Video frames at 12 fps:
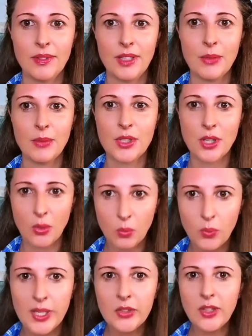It was a
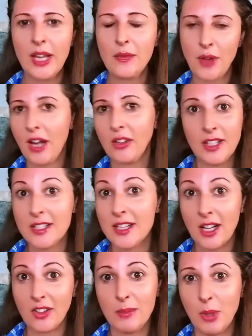real-life ugly
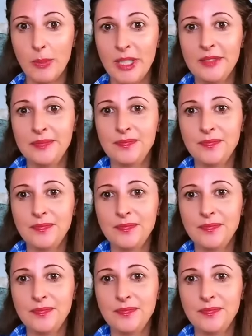duckling moment,